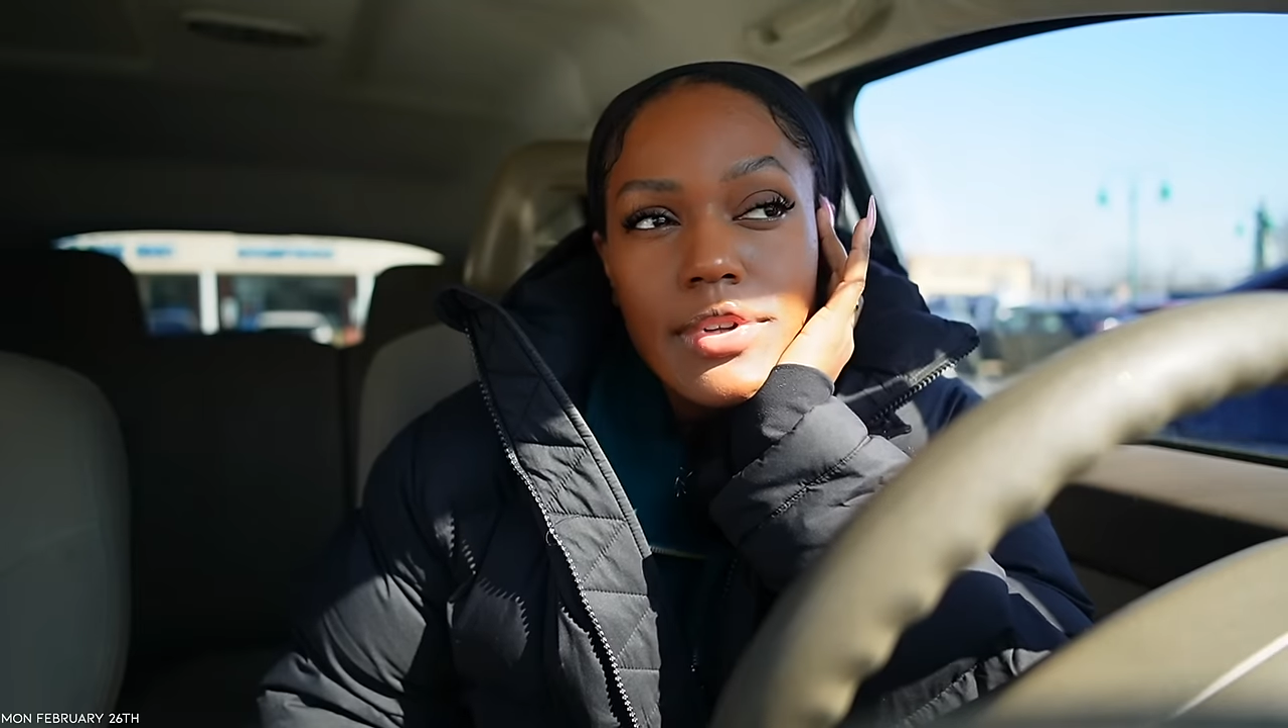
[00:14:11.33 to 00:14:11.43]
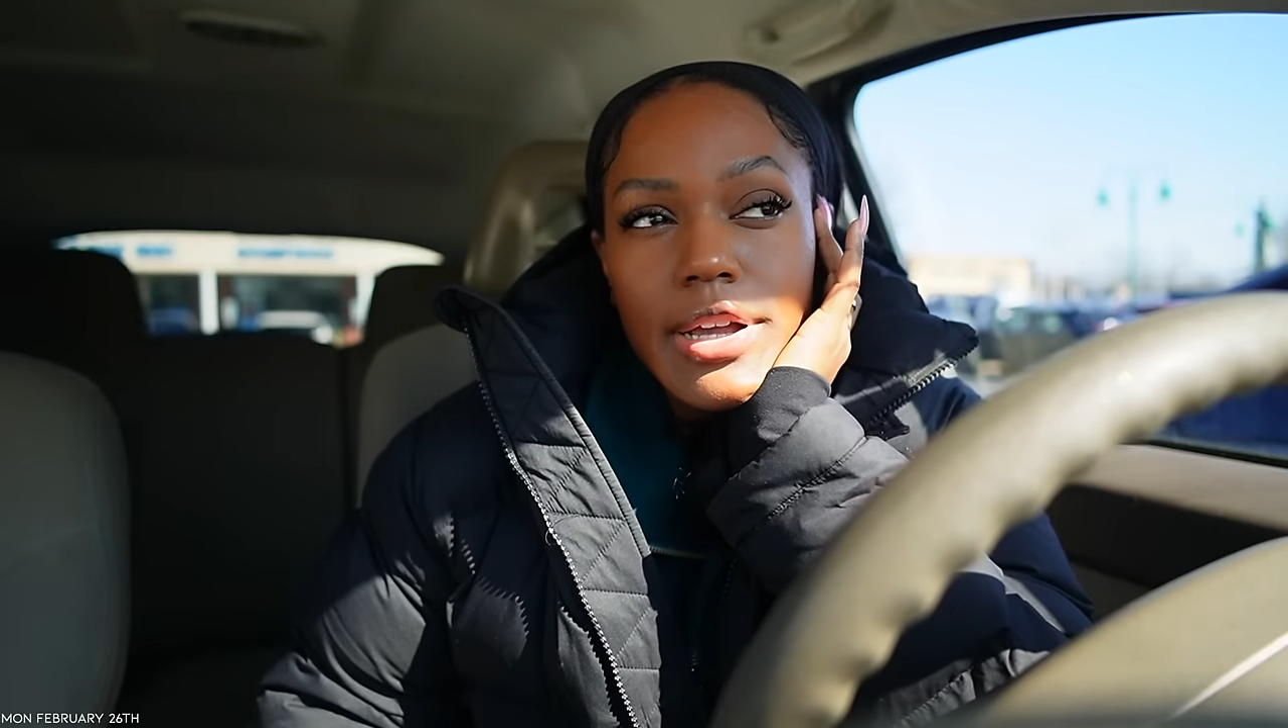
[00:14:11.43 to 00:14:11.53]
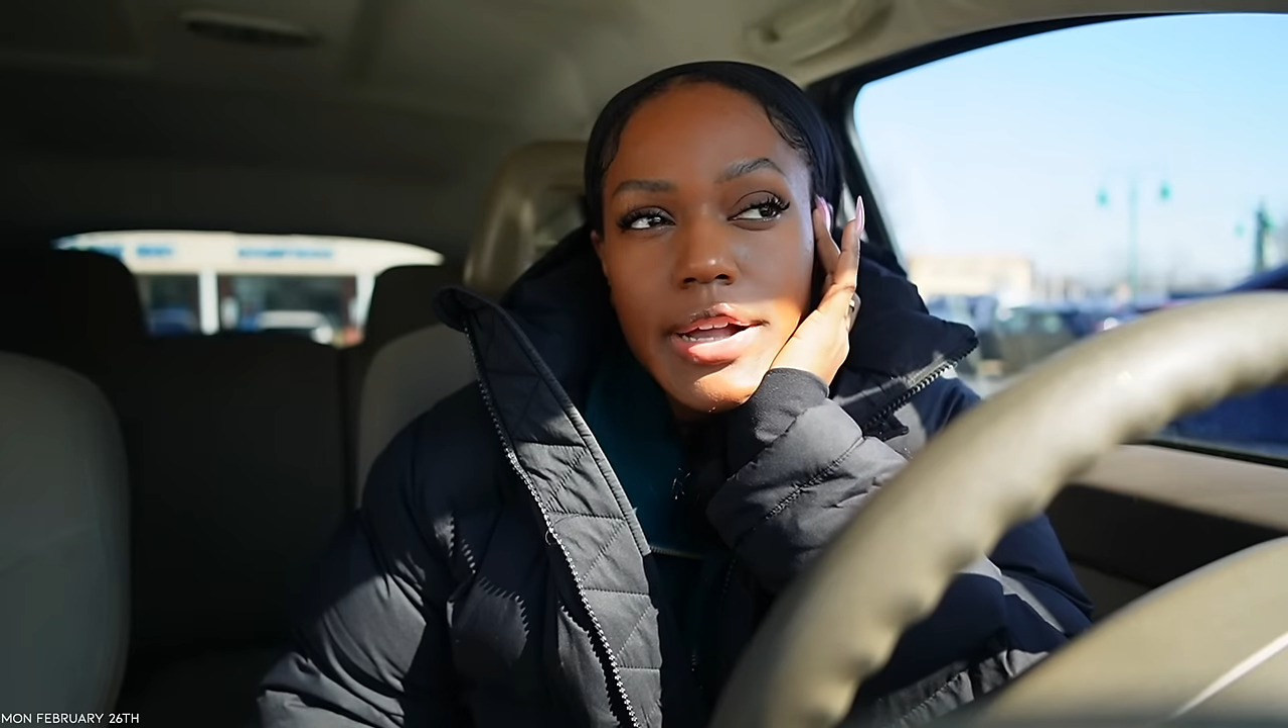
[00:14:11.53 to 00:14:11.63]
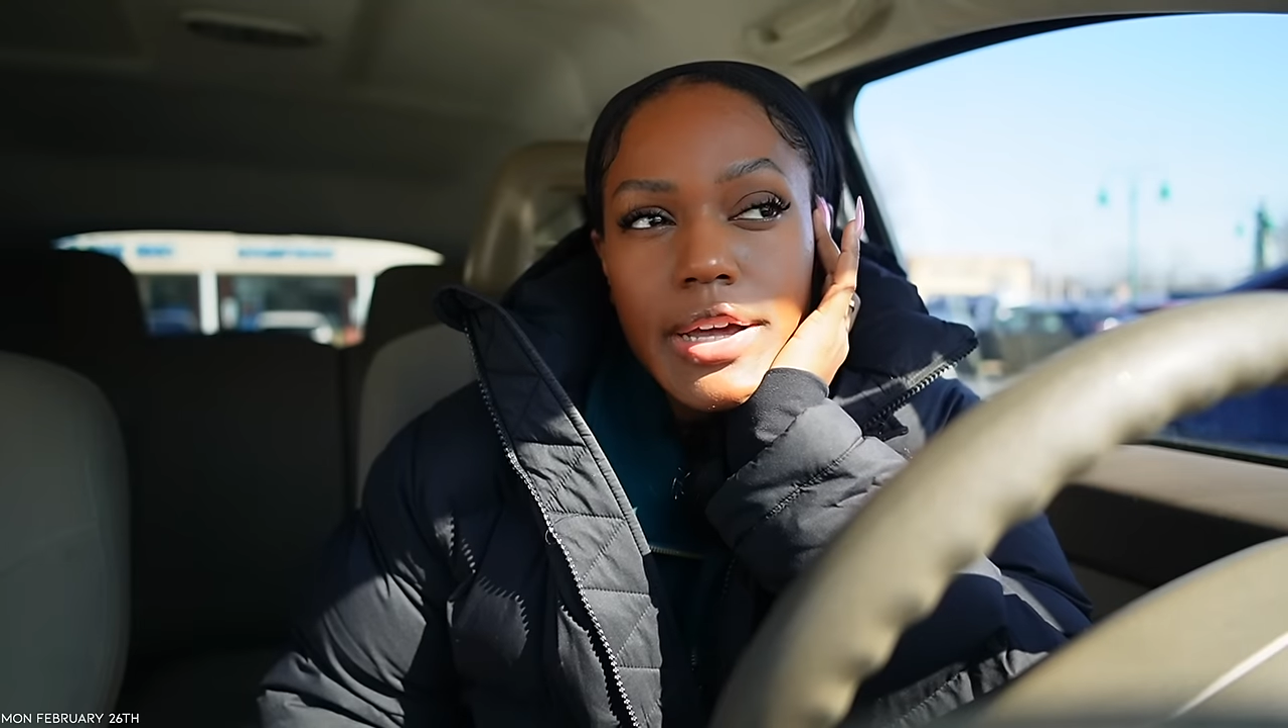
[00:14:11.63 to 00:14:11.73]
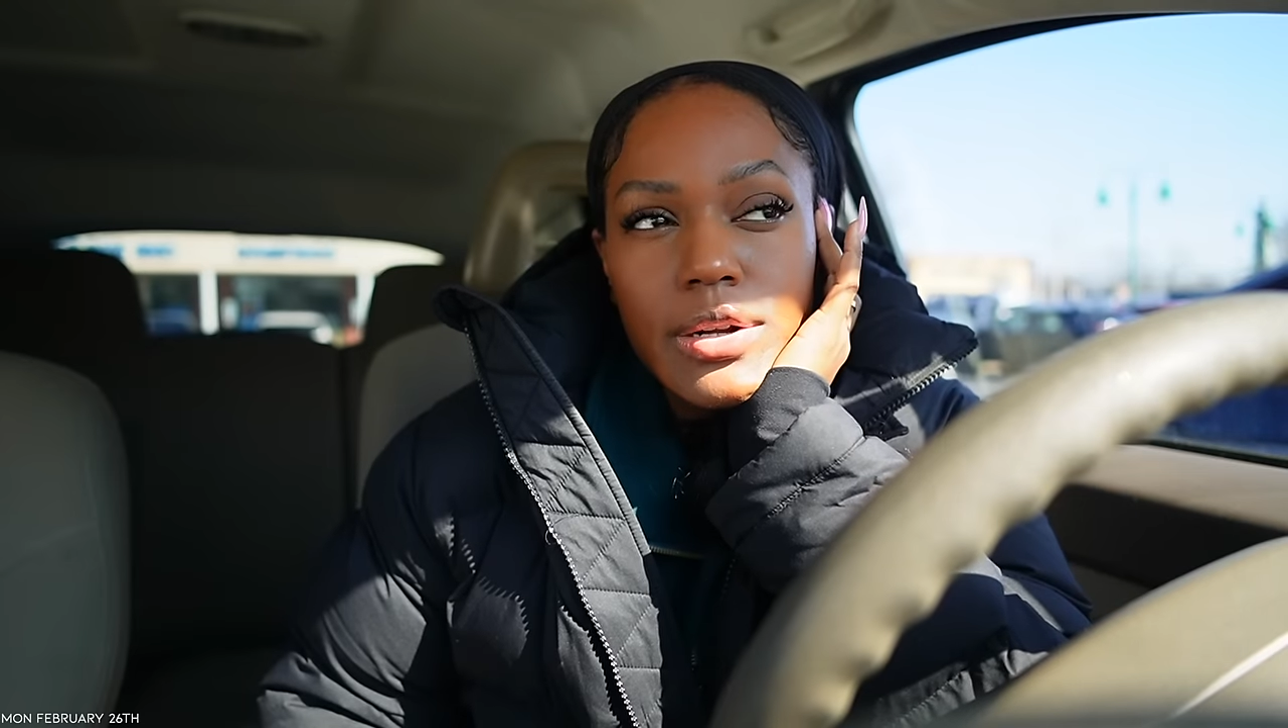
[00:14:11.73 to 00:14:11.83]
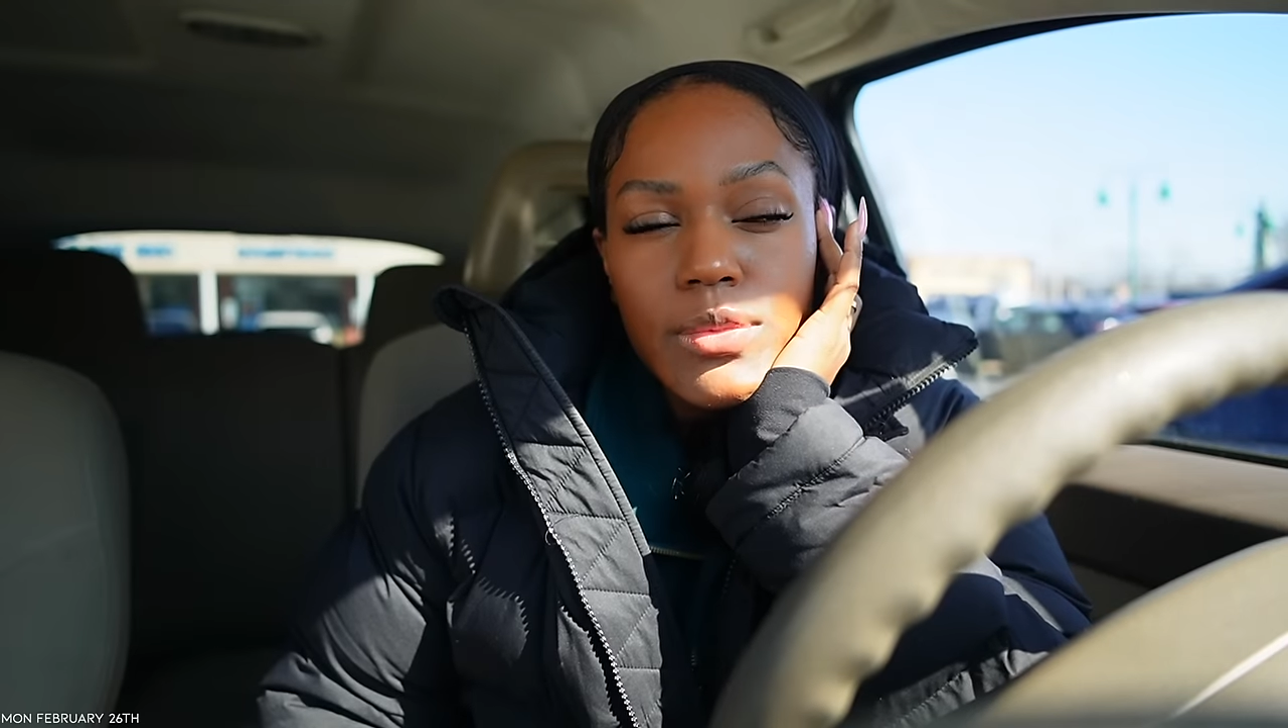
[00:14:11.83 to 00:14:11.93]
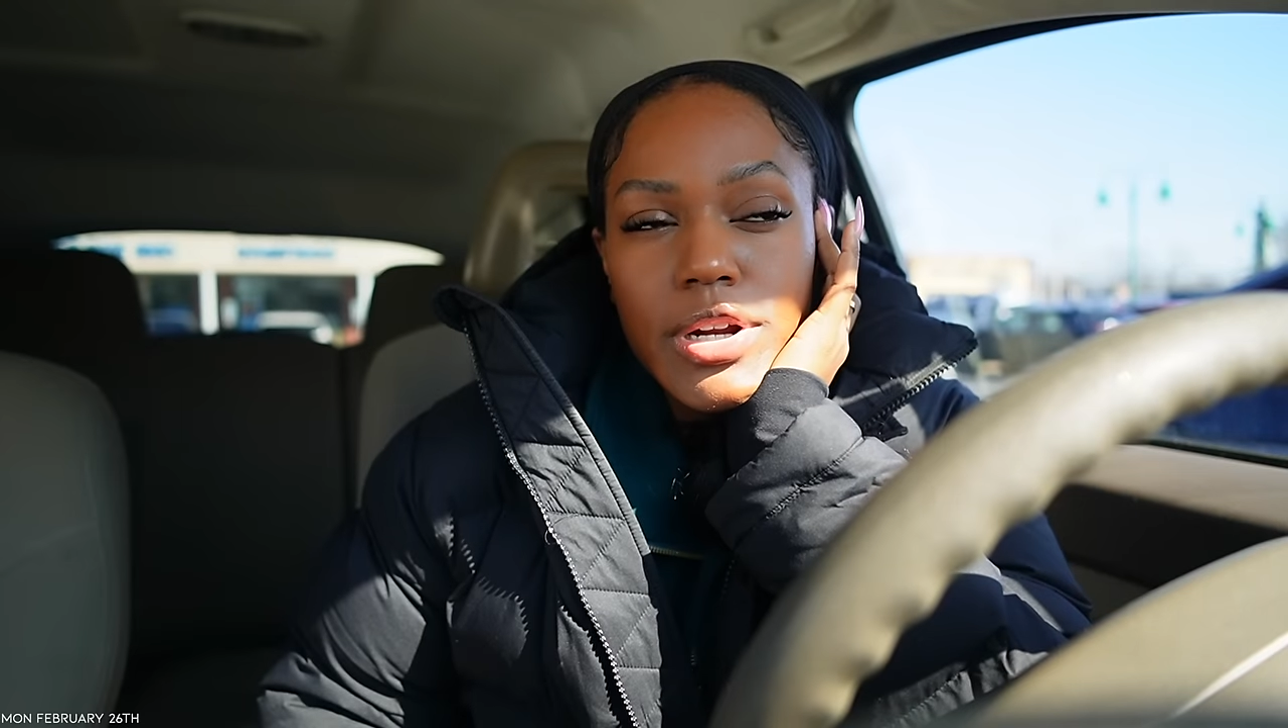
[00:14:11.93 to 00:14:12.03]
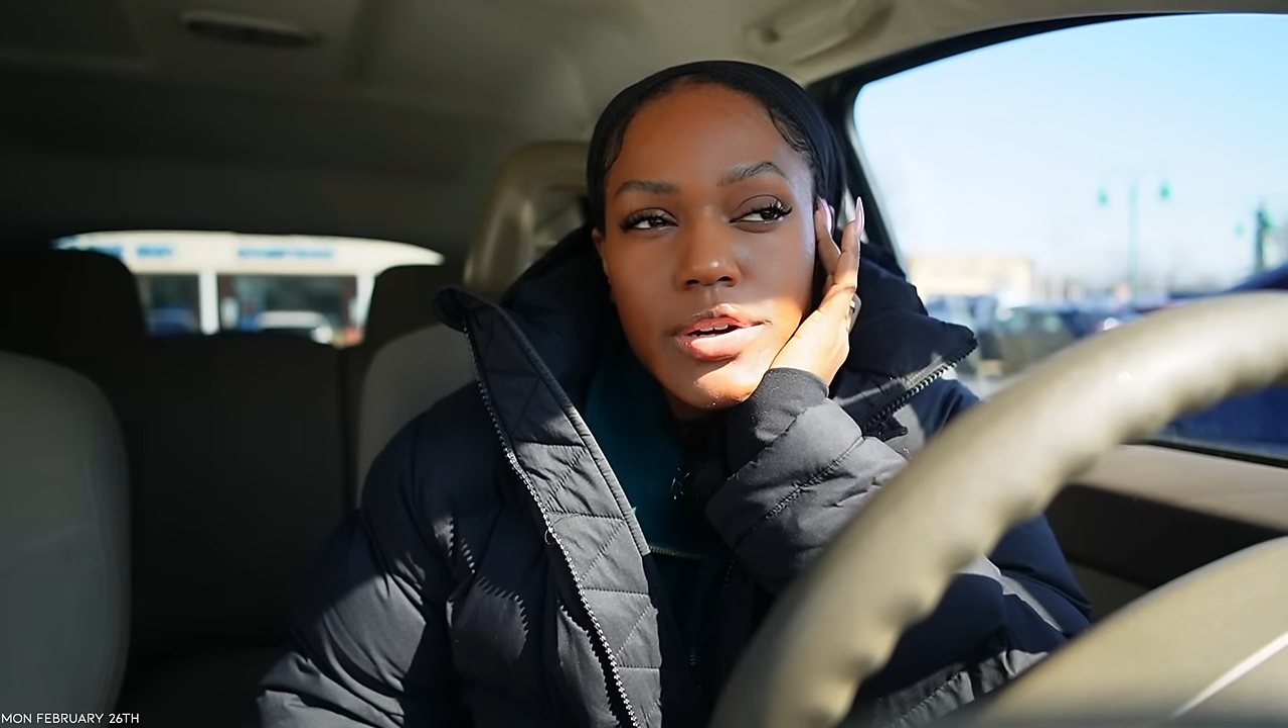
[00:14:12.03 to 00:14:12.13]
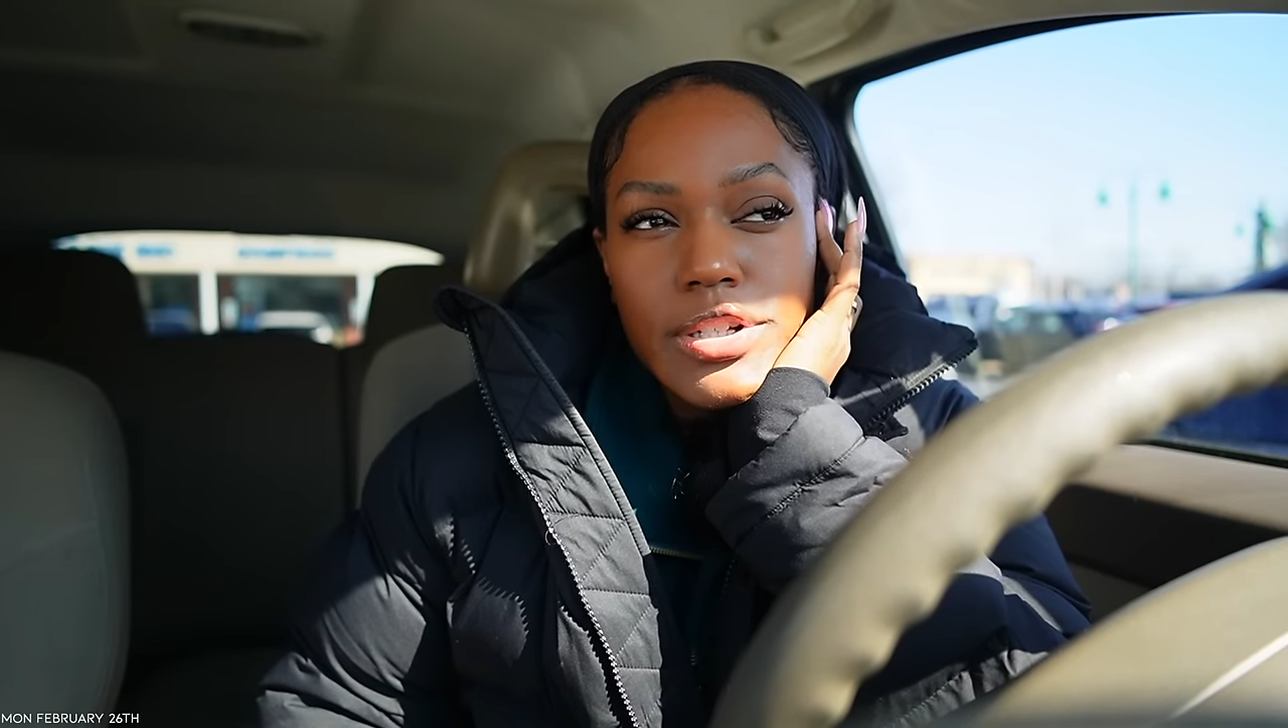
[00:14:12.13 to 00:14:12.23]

I kind of want to go